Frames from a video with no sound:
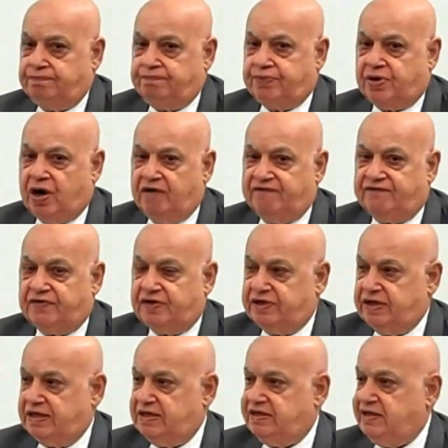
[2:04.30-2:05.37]
proffered
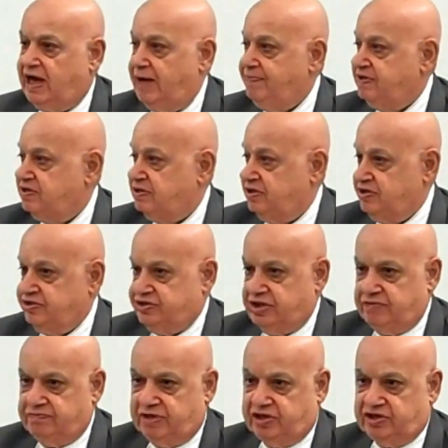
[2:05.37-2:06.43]
that
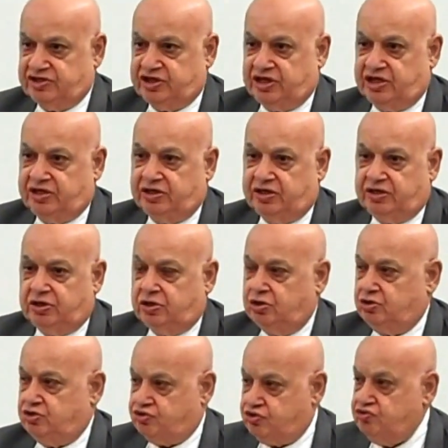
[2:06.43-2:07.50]
capitalism is a
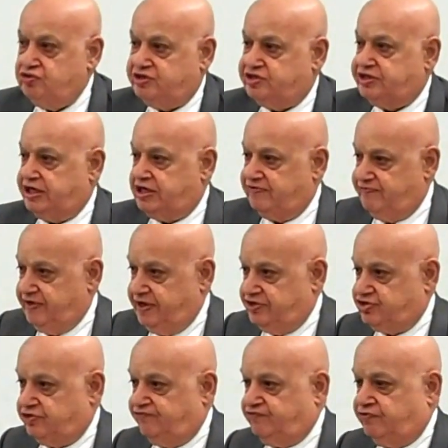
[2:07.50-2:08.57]
true state of
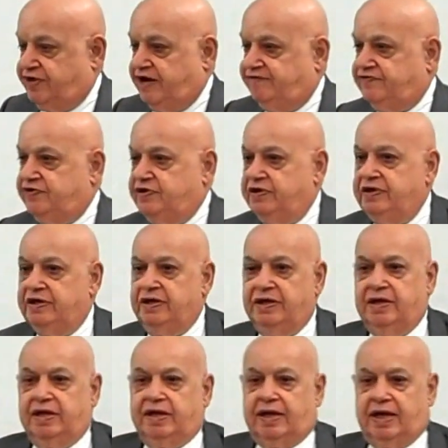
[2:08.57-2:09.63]
nature forever,
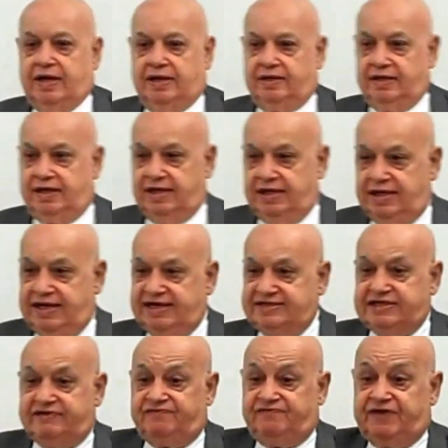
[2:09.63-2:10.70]
and the
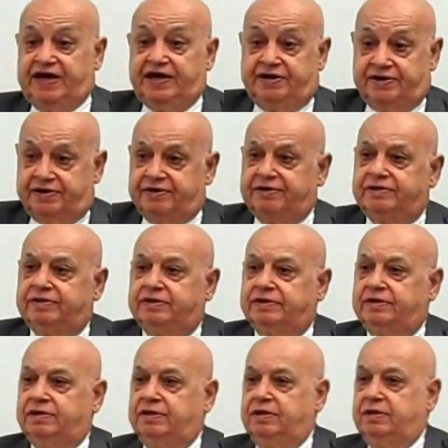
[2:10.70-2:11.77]
laissez-faire
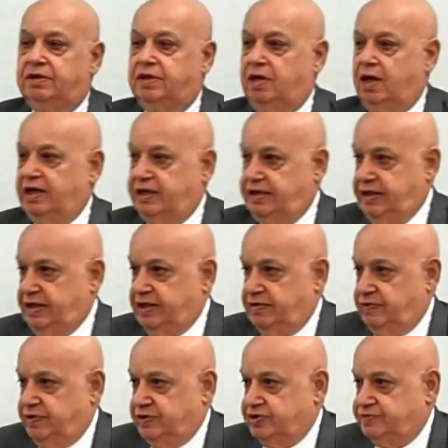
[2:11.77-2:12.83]
idea
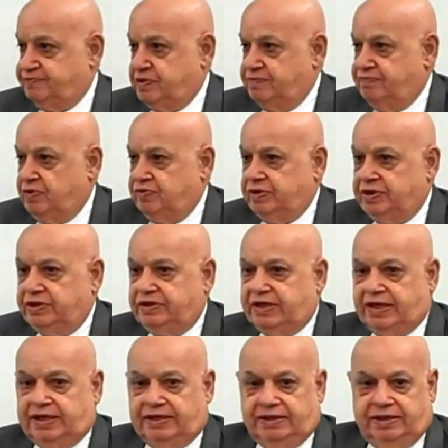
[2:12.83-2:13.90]
was promoted,
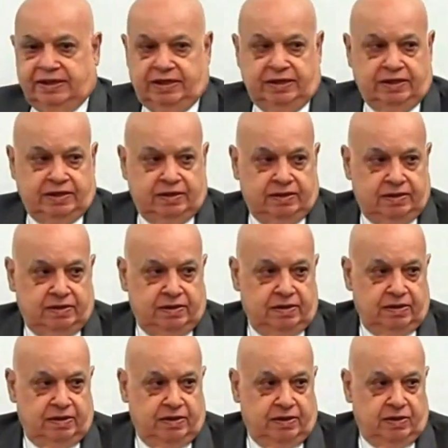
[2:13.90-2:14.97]
and the
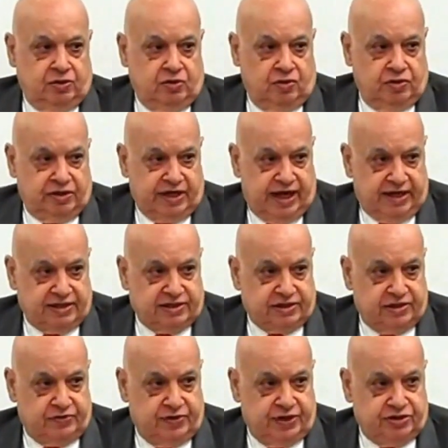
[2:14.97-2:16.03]
don't tax
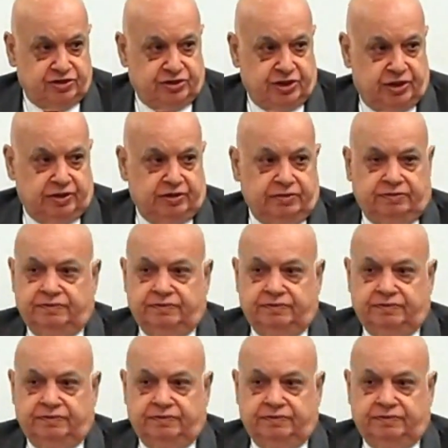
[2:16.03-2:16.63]
the rich and